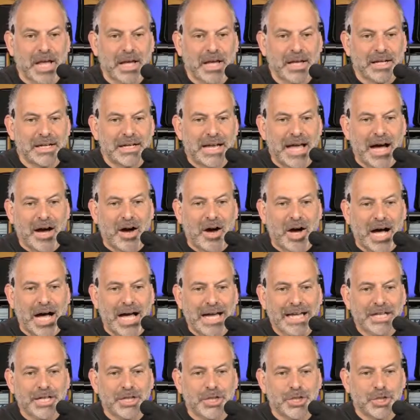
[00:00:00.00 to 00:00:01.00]
Now, I
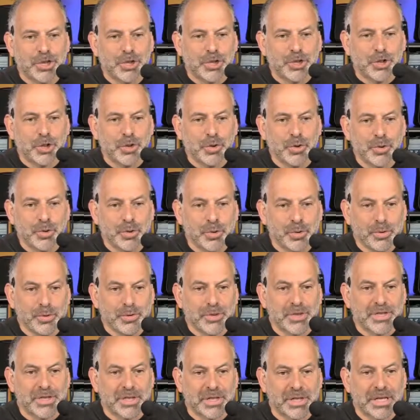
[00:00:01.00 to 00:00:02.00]
could
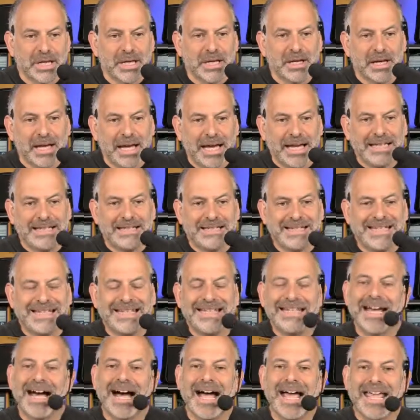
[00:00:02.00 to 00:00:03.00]
choose a
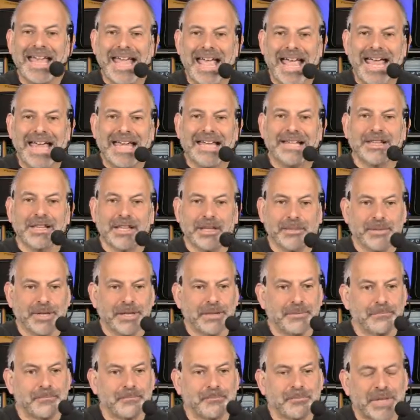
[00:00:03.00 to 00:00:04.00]
TIA
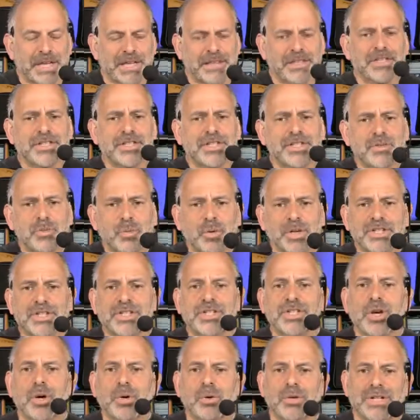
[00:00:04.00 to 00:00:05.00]
limit, and this is what's
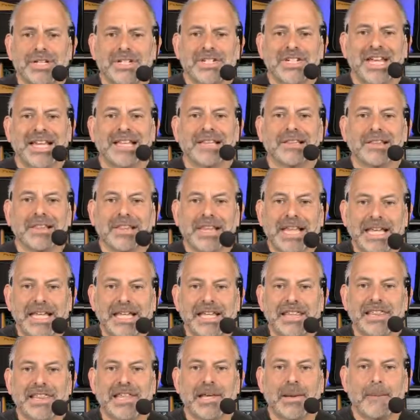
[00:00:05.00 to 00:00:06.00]
known as a
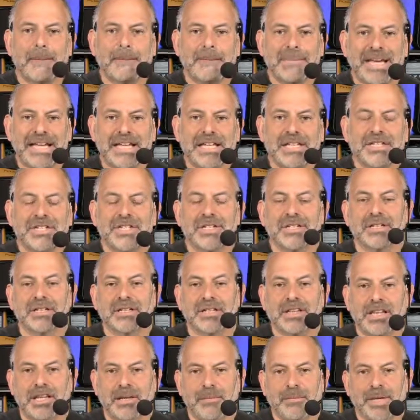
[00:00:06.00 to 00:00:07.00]
length-based
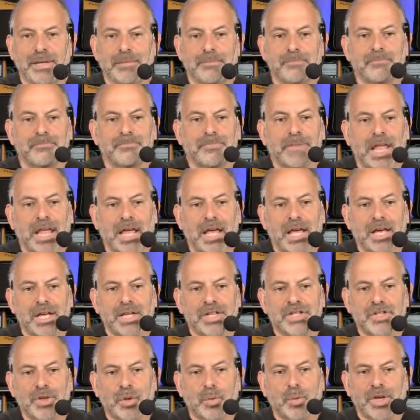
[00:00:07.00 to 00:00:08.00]
limit.
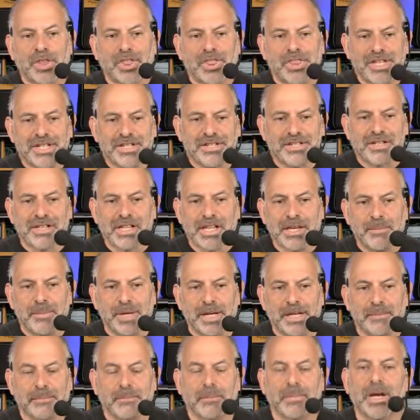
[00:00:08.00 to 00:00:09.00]
So with this
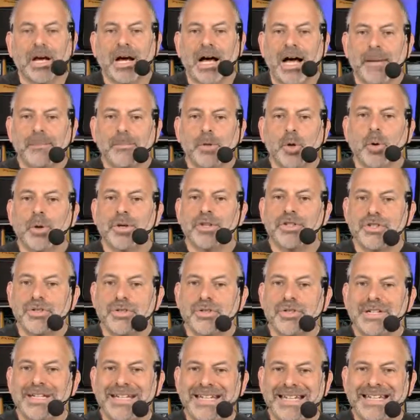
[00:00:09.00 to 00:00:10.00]
limit, I'm going to
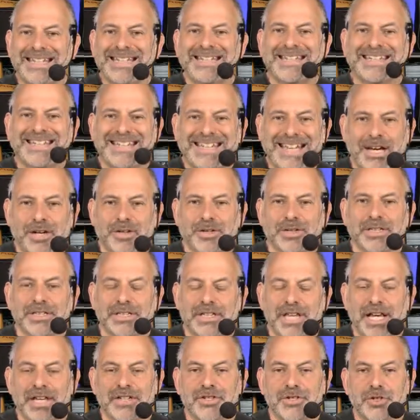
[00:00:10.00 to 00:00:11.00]
need to tell the
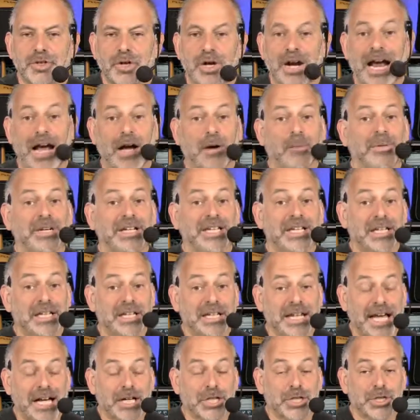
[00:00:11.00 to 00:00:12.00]
tester how many
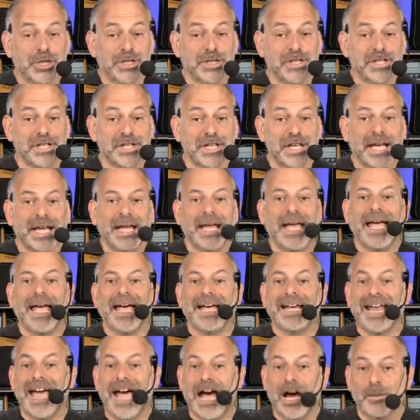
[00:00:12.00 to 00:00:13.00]
connections
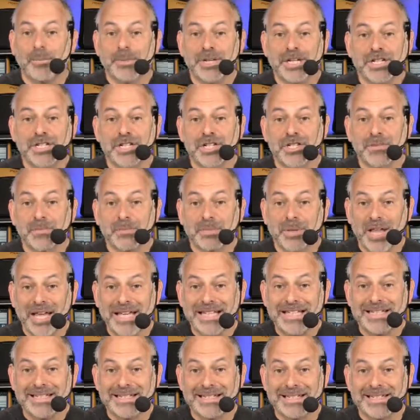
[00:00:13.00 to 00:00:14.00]
and how many
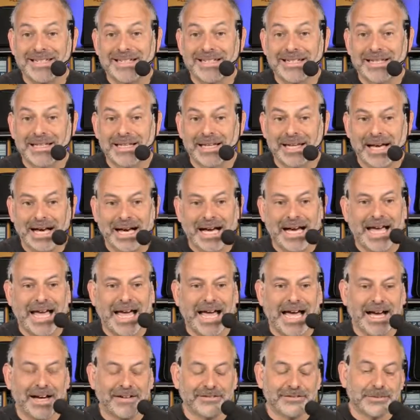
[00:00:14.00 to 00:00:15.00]
splices I
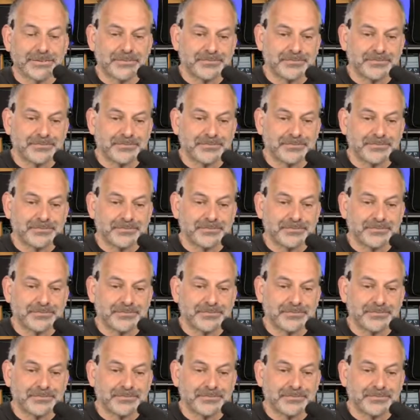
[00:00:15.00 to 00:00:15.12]
have.